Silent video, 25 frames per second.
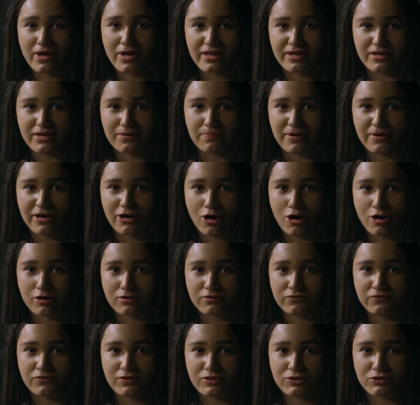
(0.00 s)
created by
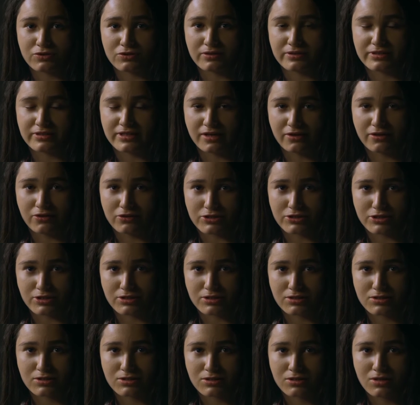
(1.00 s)
artificial
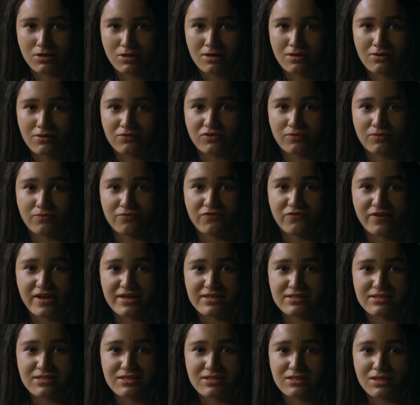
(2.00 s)
intelligence from
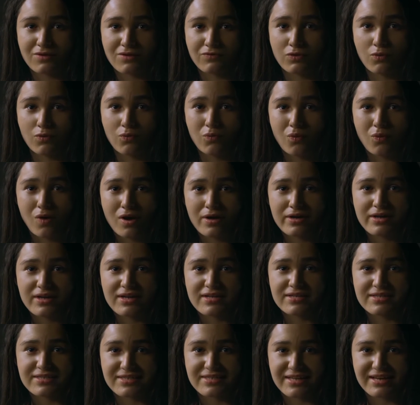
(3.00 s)
faces of the
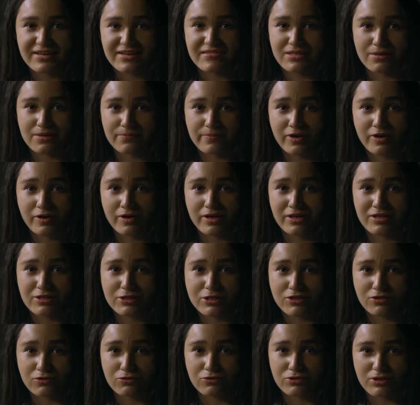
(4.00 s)
one in seven
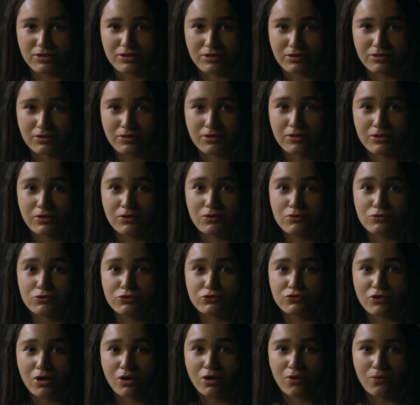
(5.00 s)
American children
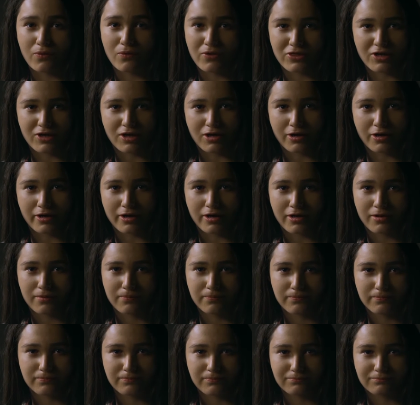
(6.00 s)
who struggle with hunger.